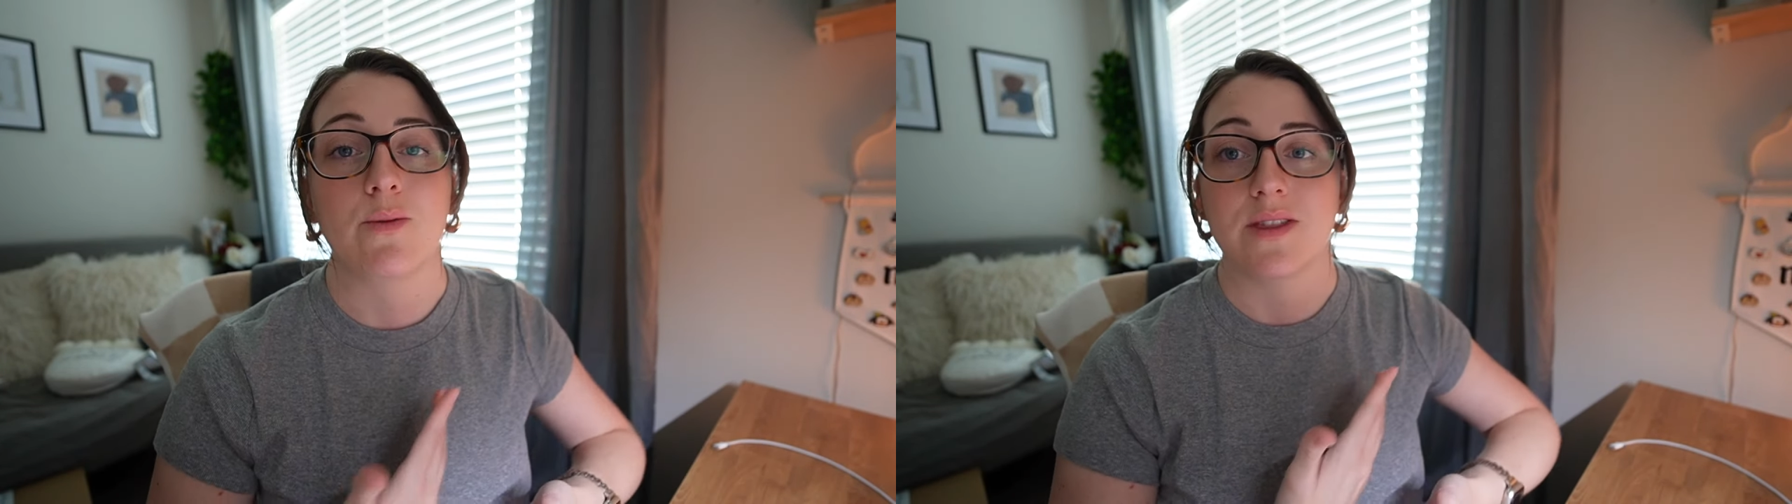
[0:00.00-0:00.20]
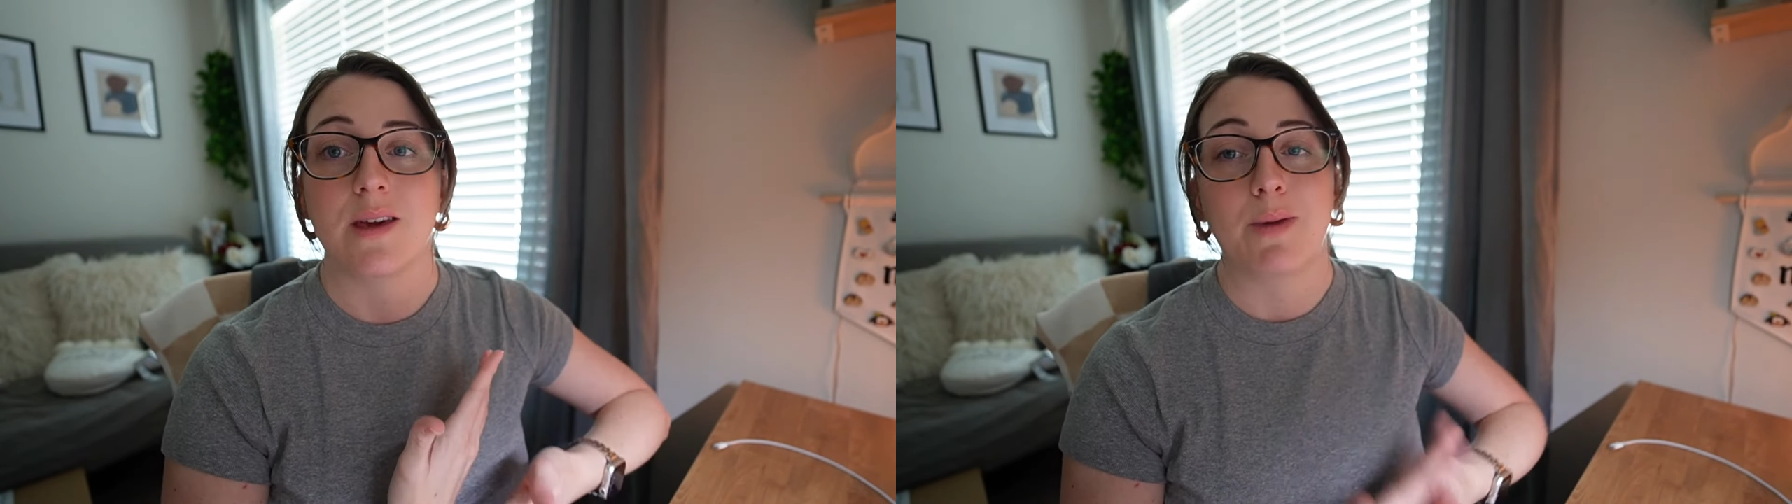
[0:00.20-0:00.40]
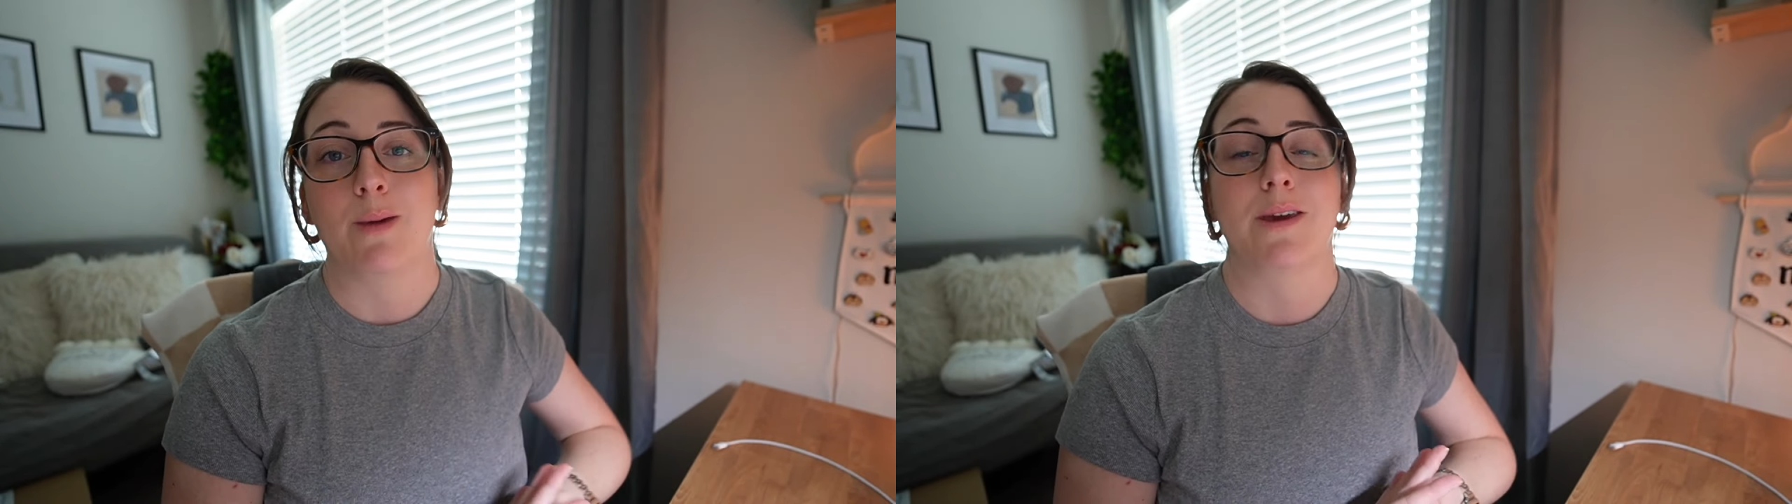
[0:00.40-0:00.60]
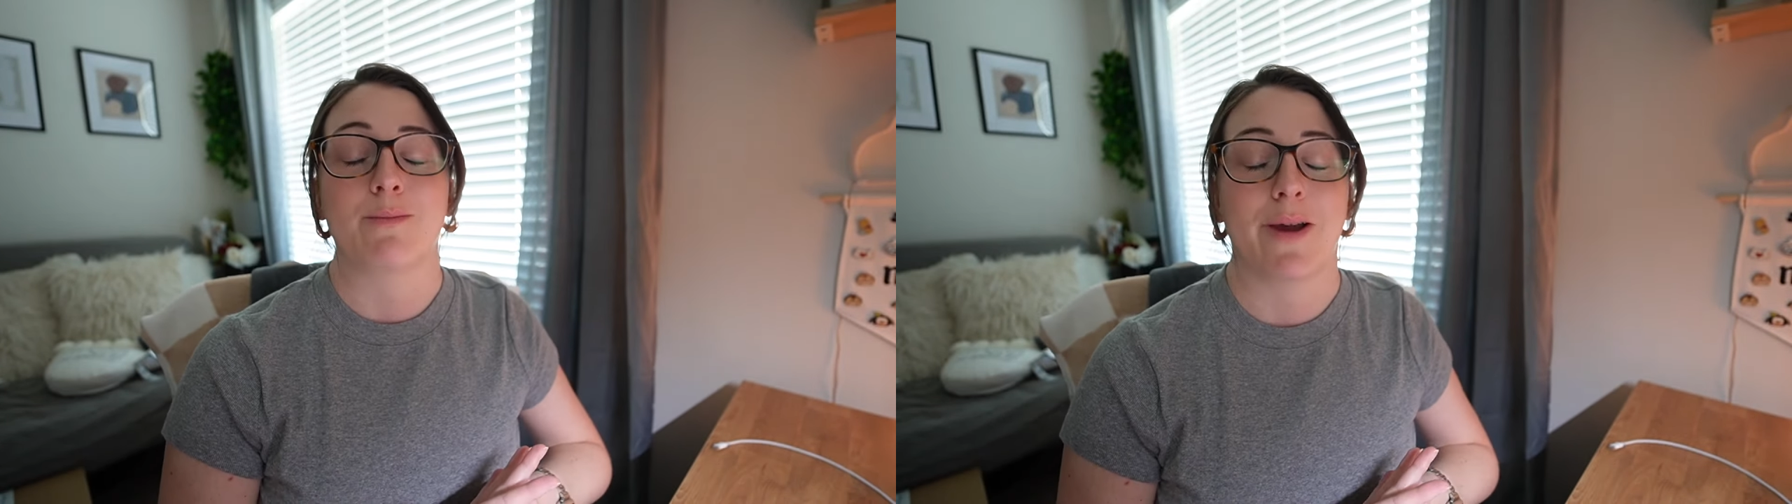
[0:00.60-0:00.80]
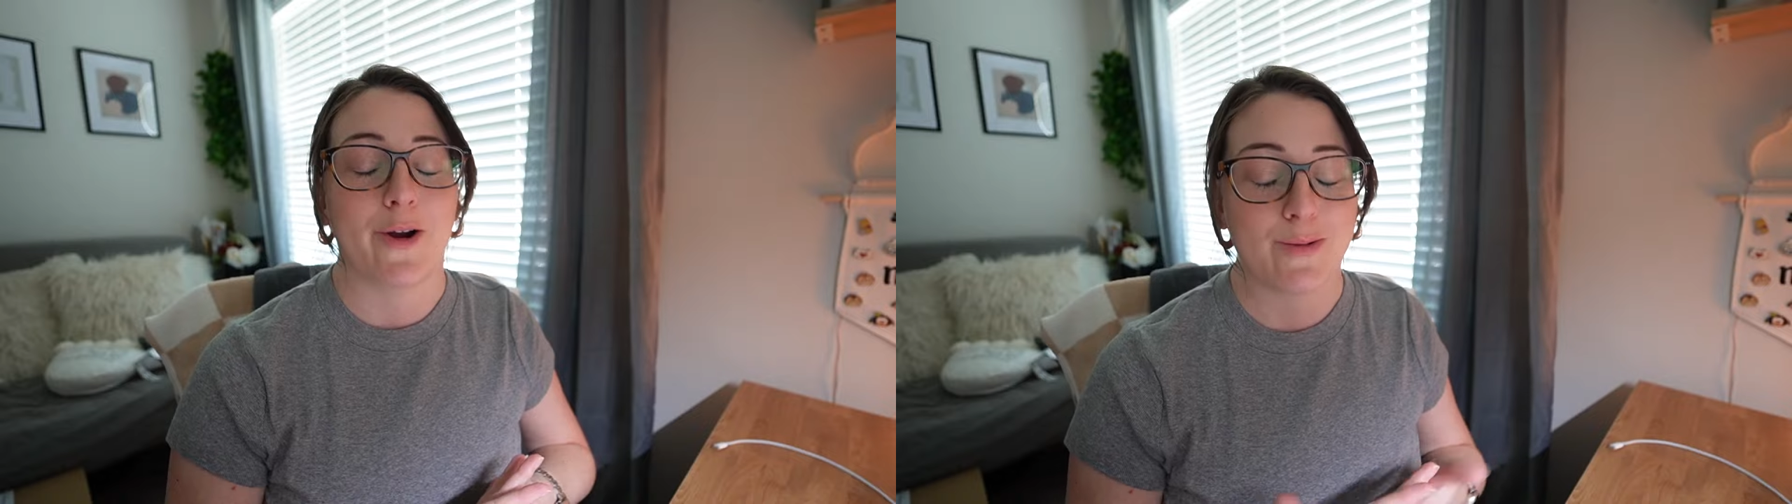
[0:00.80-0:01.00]
with a baby in
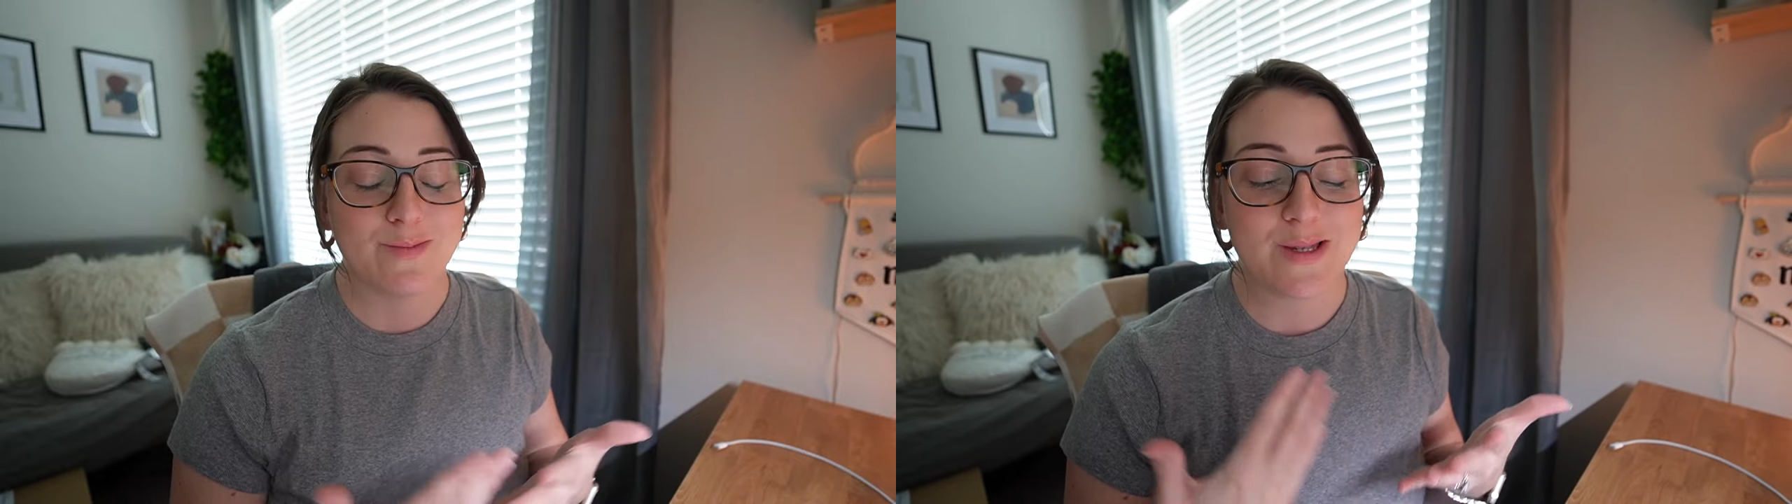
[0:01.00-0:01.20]
my arms.